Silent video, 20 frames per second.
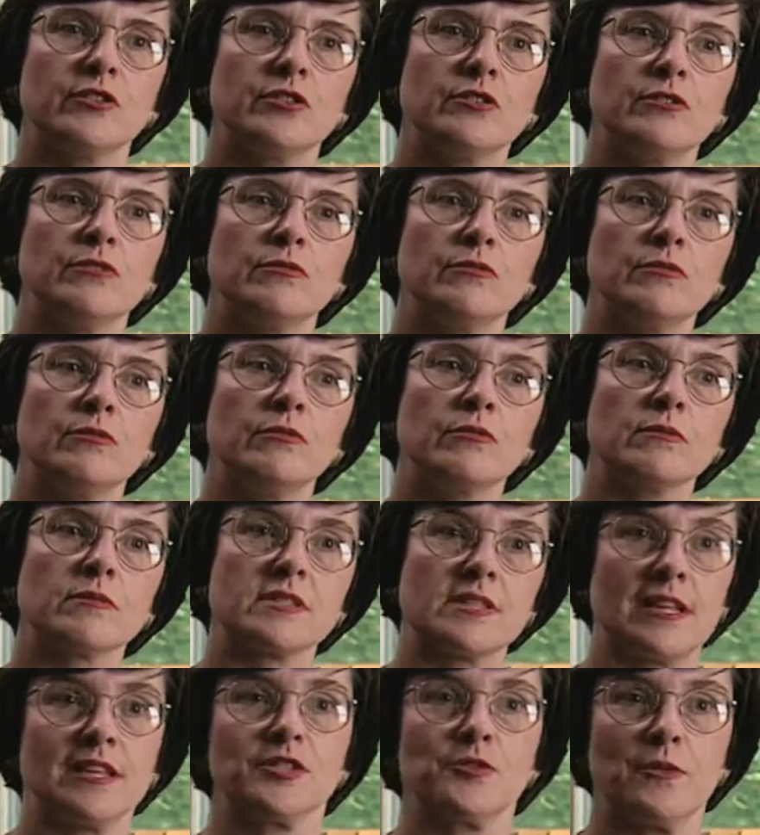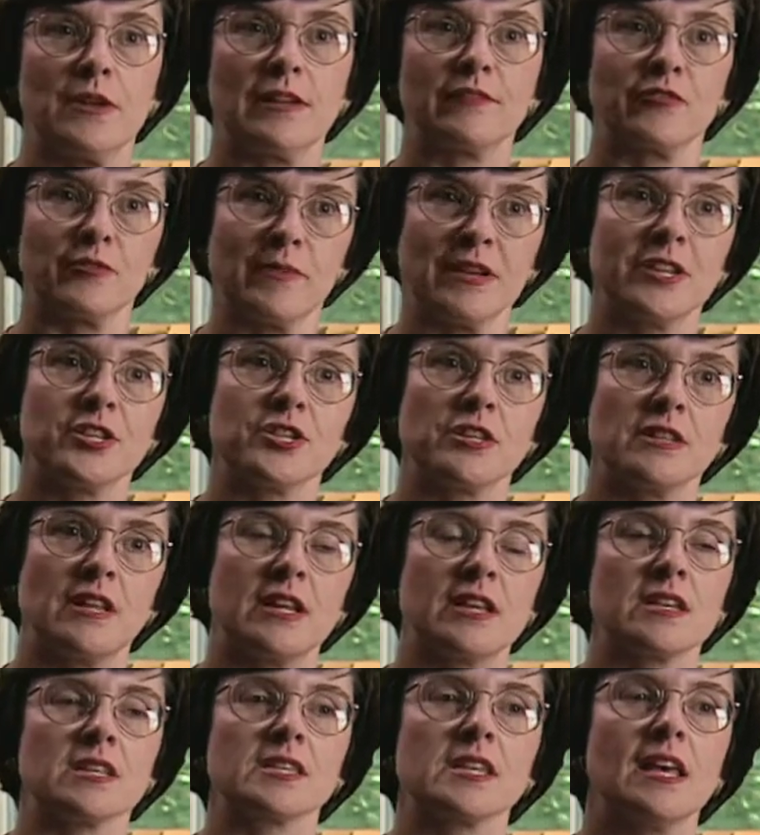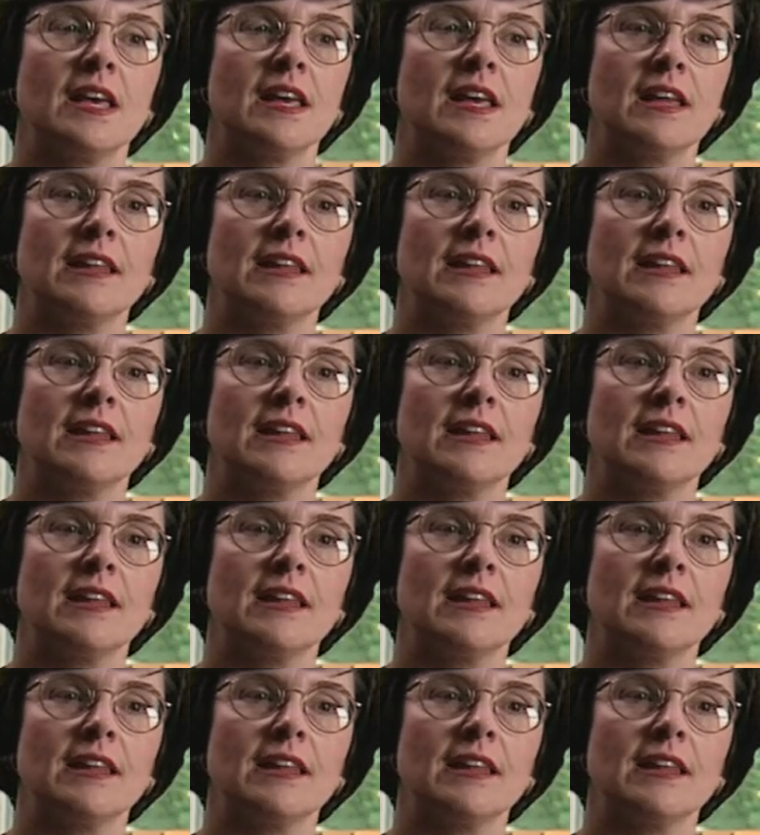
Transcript: to sensory information. That is,